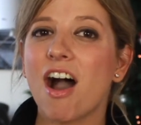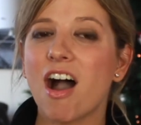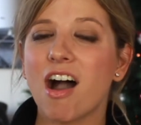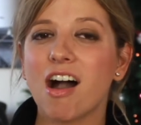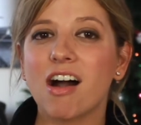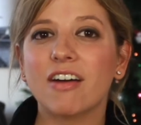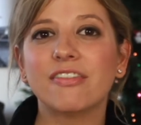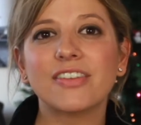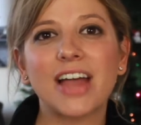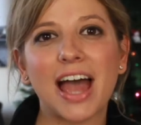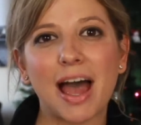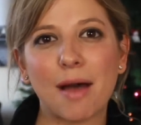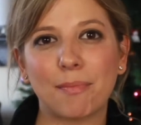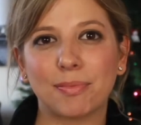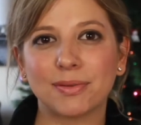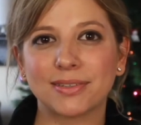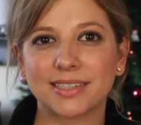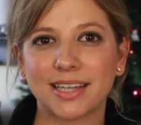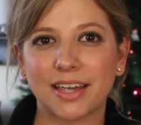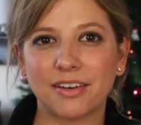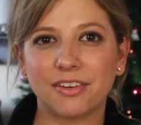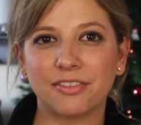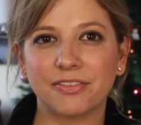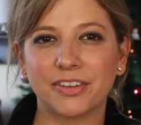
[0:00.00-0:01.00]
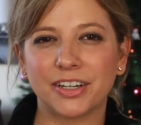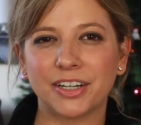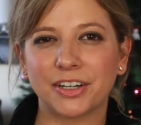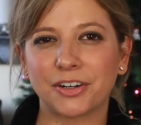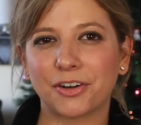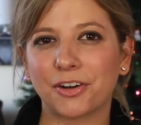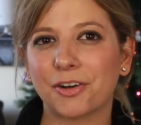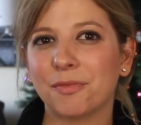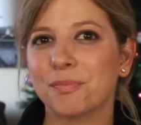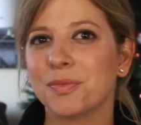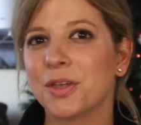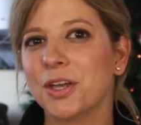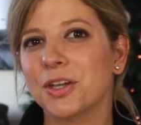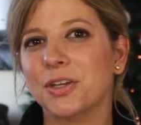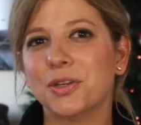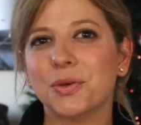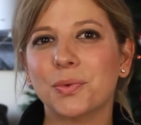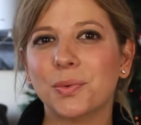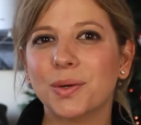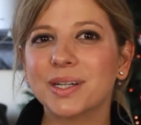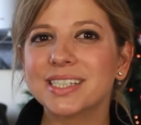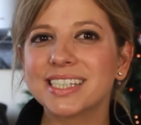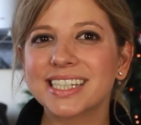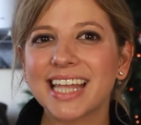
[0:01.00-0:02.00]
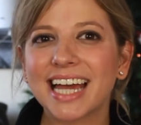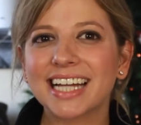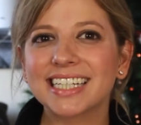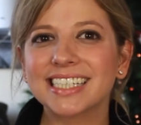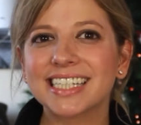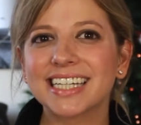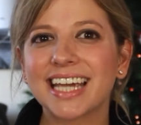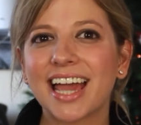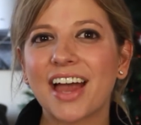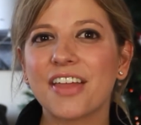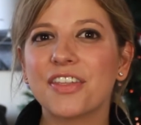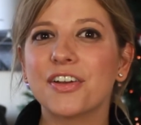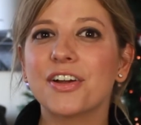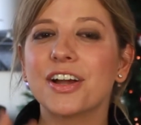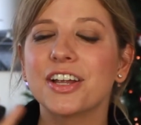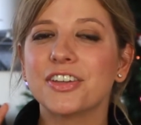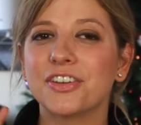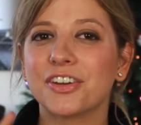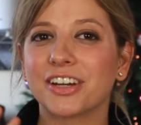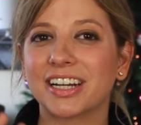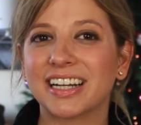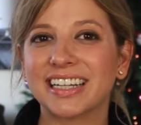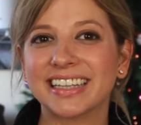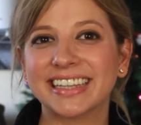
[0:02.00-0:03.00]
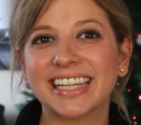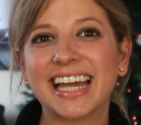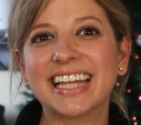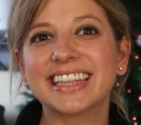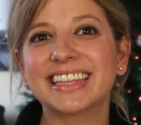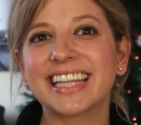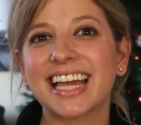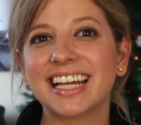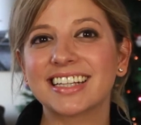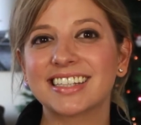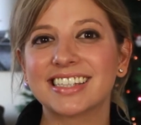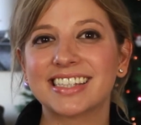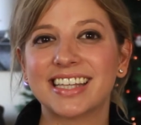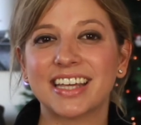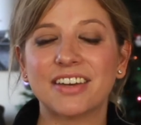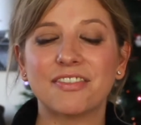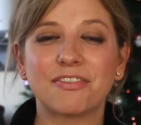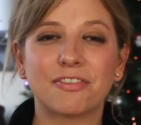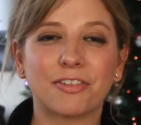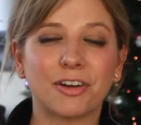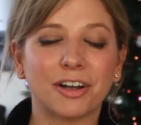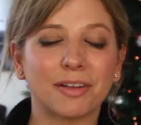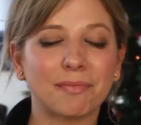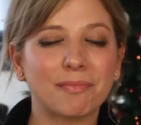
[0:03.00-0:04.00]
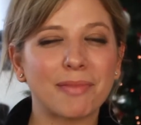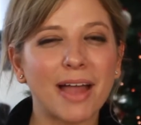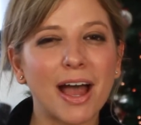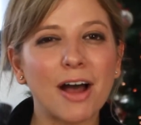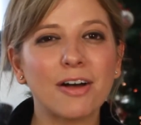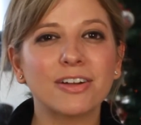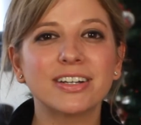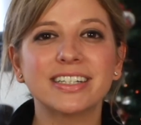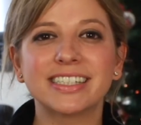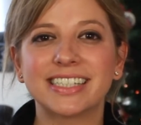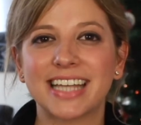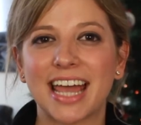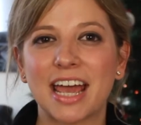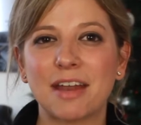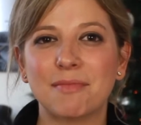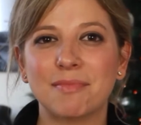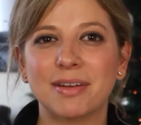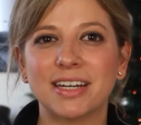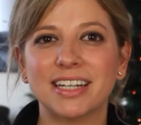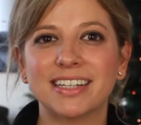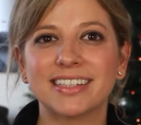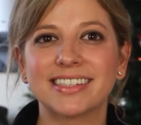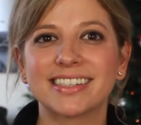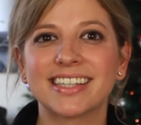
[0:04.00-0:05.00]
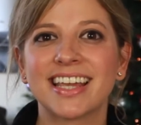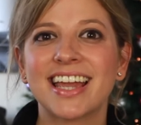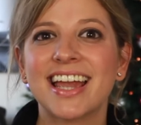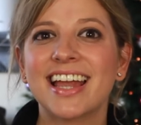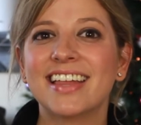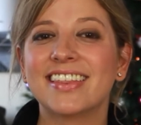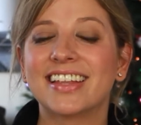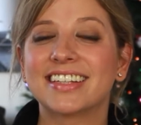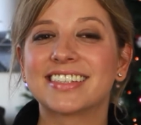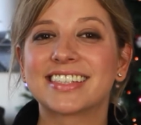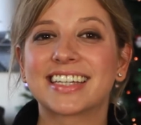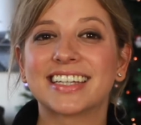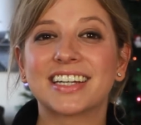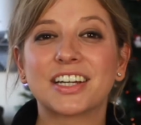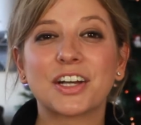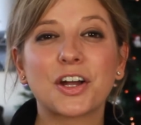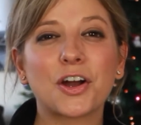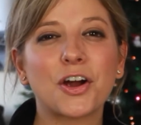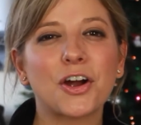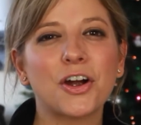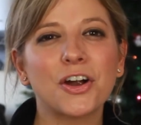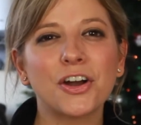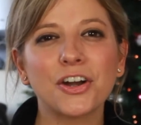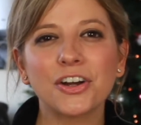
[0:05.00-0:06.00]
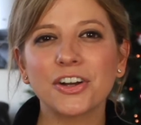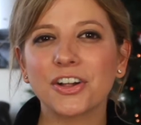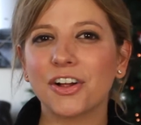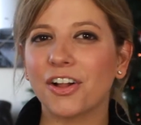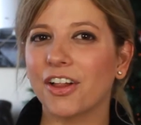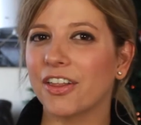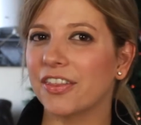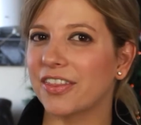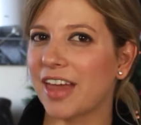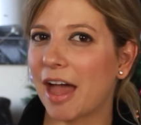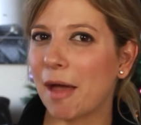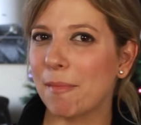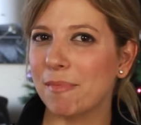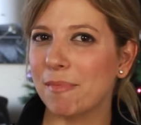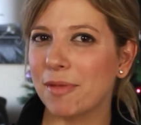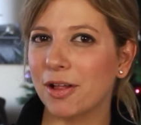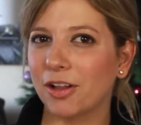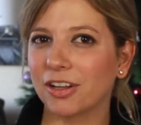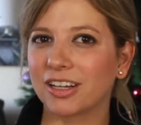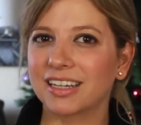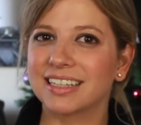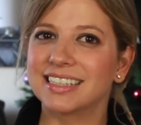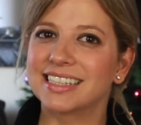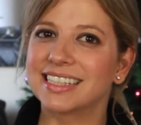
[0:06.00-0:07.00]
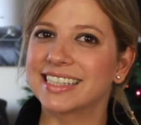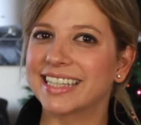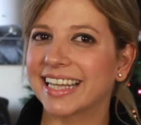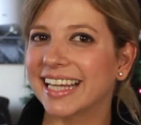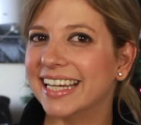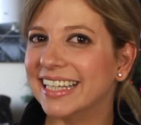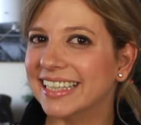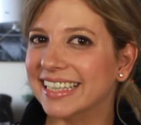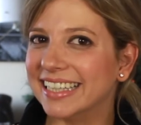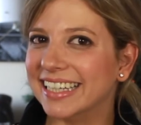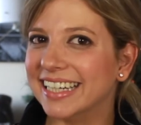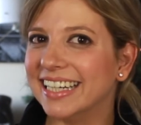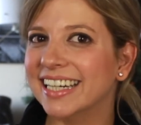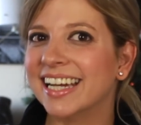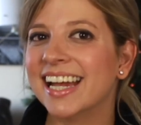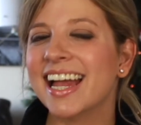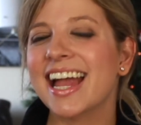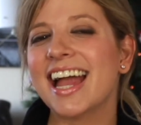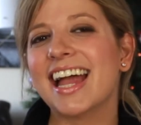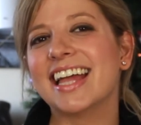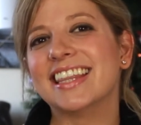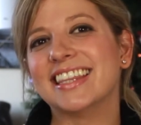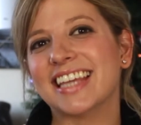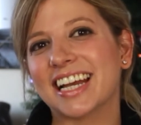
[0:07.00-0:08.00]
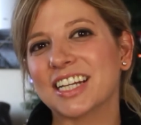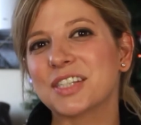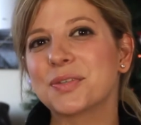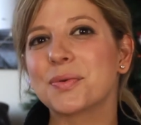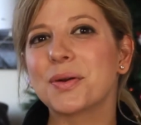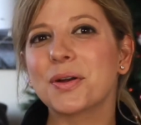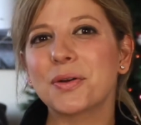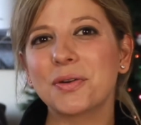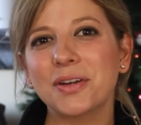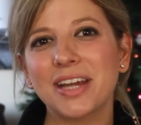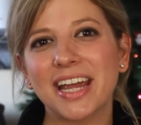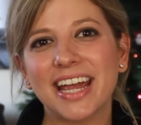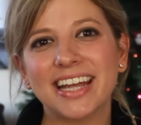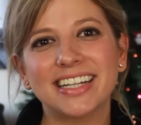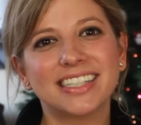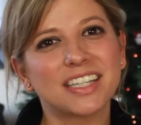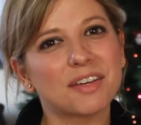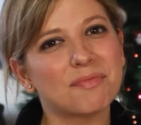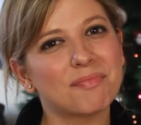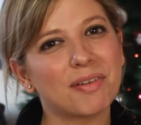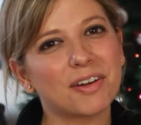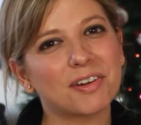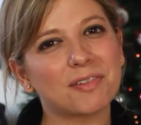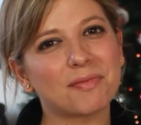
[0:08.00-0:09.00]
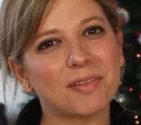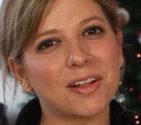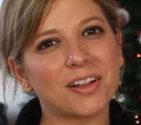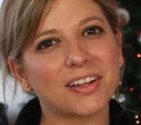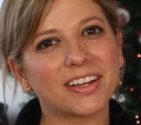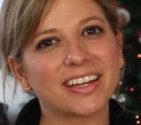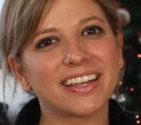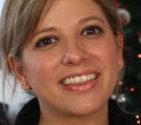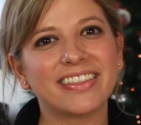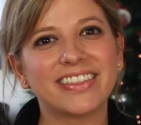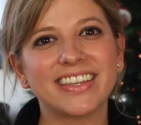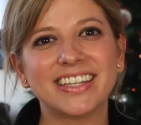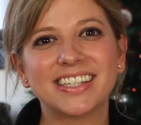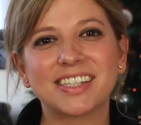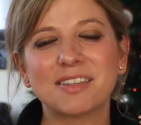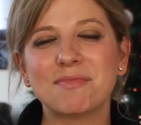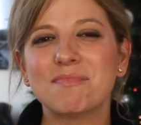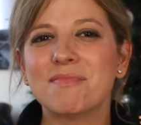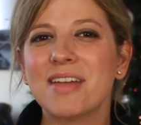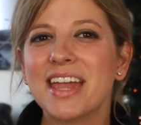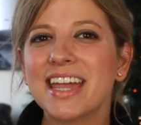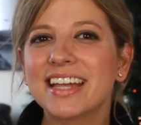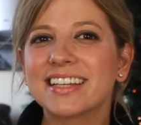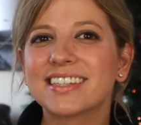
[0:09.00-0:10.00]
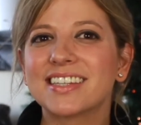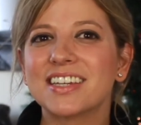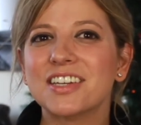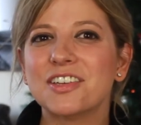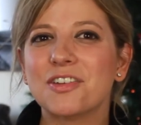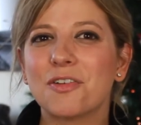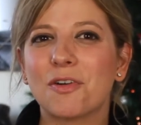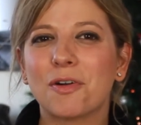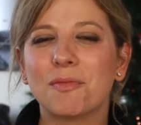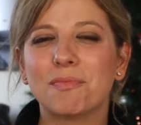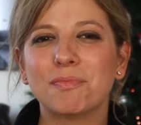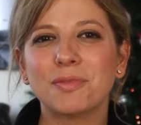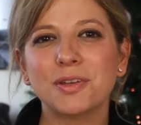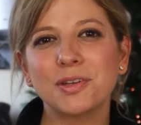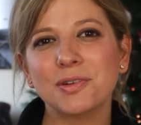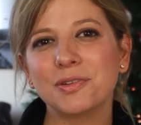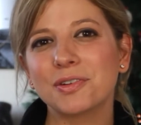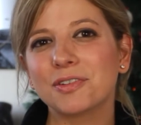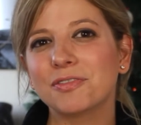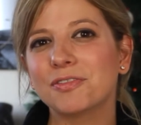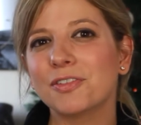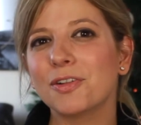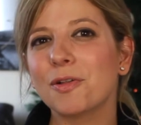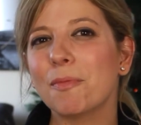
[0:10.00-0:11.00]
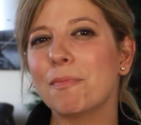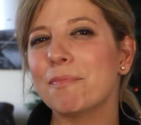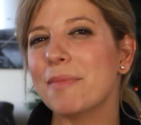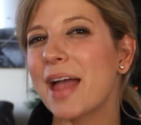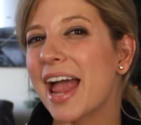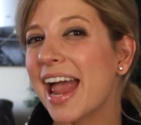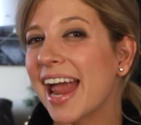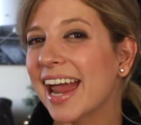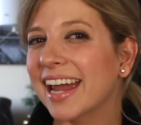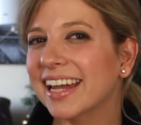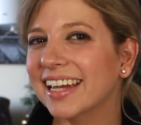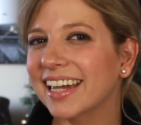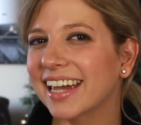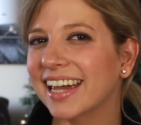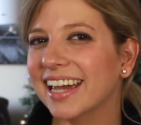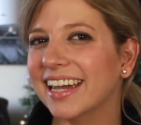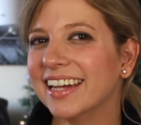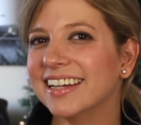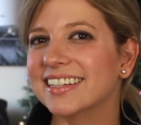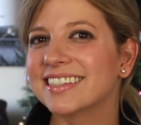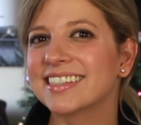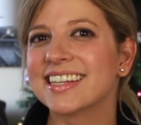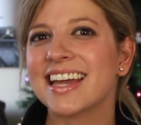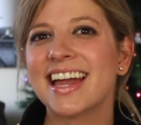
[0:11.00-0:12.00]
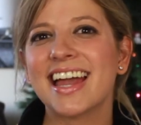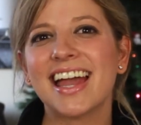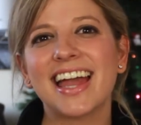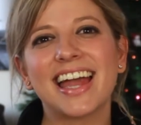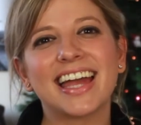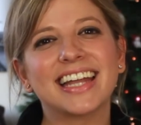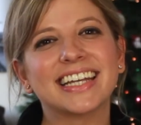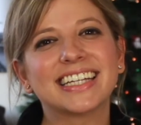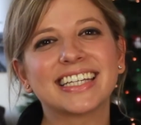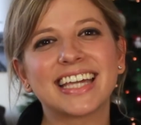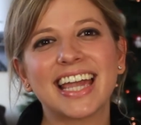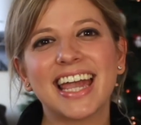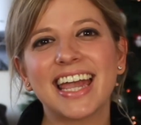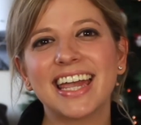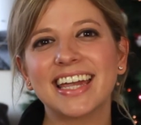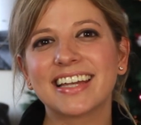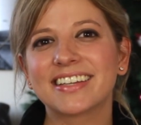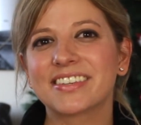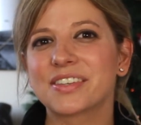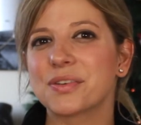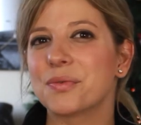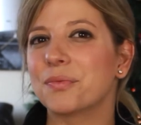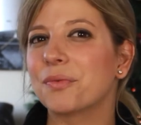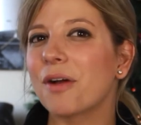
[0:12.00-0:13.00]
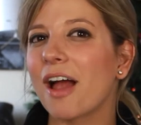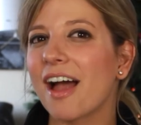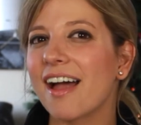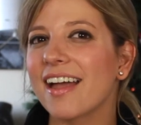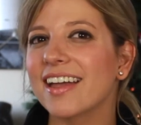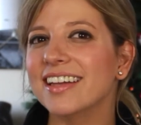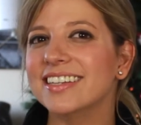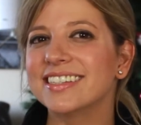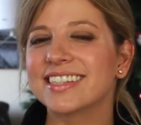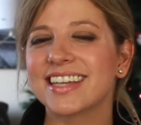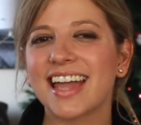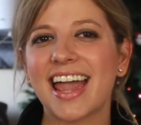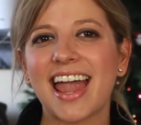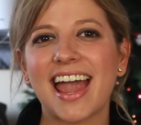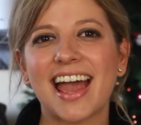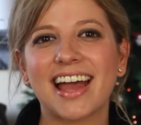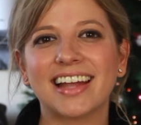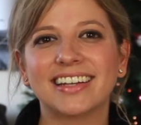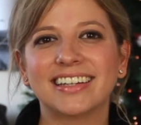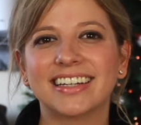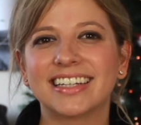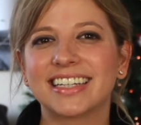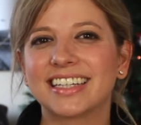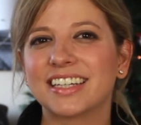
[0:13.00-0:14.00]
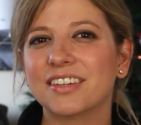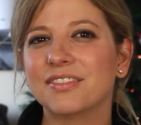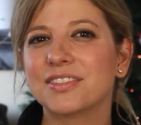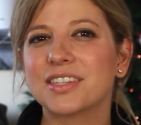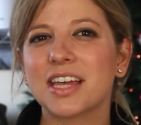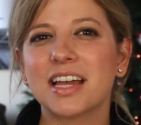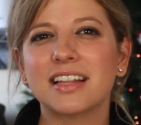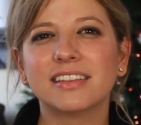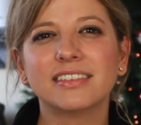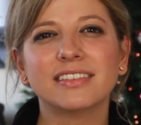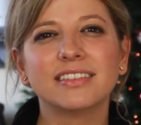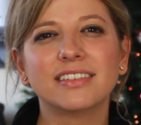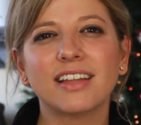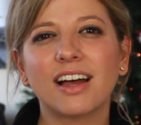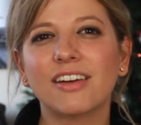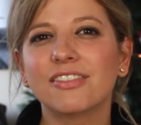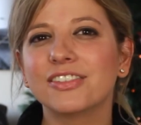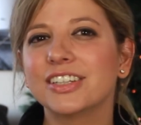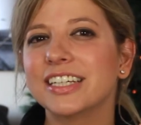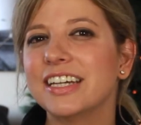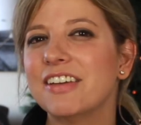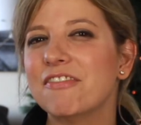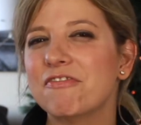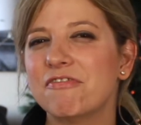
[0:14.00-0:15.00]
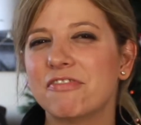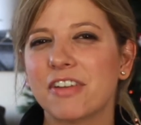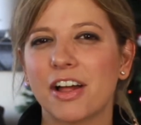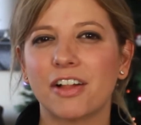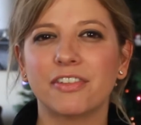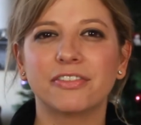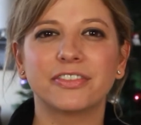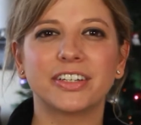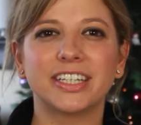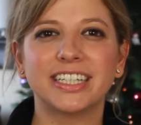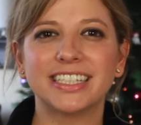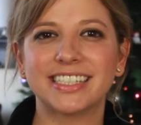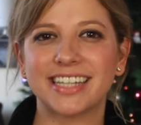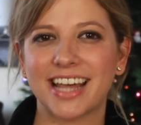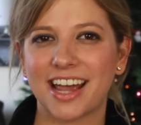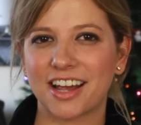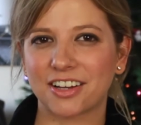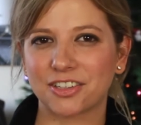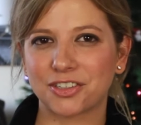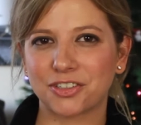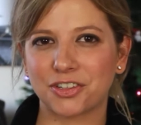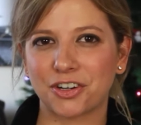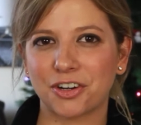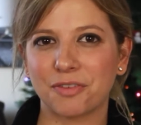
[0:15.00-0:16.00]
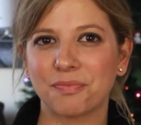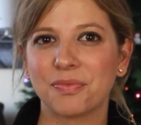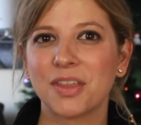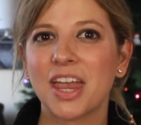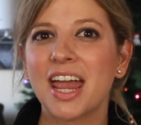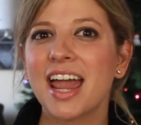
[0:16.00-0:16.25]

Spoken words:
of apple cider vinegar. You whisk that together and you're gonna let that sit for about 10 minutes. That's gonna curdle that milk slightly, and that's what creates buttermilk. This makes your beautiful pancakes and cakes rise, and it gives a lovely velvety texture.